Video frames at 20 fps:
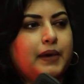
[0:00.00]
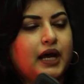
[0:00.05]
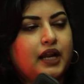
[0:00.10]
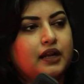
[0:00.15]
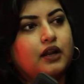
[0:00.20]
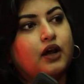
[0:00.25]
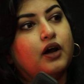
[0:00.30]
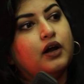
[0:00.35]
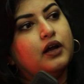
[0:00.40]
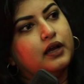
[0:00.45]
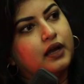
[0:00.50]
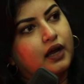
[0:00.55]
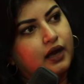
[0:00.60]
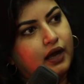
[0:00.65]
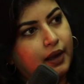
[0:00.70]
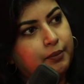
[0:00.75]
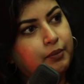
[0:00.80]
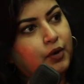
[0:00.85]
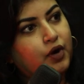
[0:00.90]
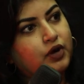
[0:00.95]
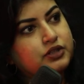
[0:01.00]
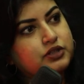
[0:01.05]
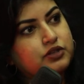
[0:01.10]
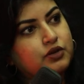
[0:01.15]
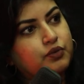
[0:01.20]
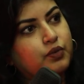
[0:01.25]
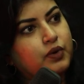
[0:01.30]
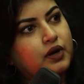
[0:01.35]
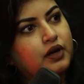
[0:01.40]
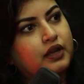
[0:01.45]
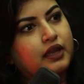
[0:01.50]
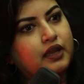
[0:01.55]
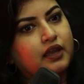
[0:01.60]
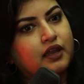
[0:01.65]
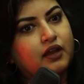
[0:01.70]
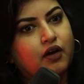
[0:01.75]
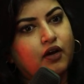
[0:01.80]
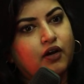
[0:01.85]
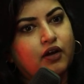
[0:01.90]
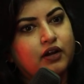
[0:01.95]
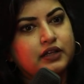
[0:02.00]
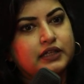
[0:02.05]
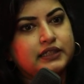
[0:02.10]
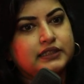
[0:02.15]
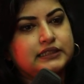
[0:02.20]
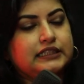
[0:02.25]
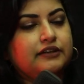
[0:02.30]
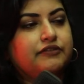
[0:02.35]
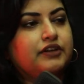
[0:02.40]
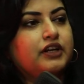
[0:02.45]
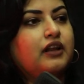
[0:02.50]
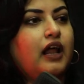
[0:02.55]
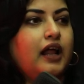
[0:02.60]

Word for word: but uh, I'm also working on several,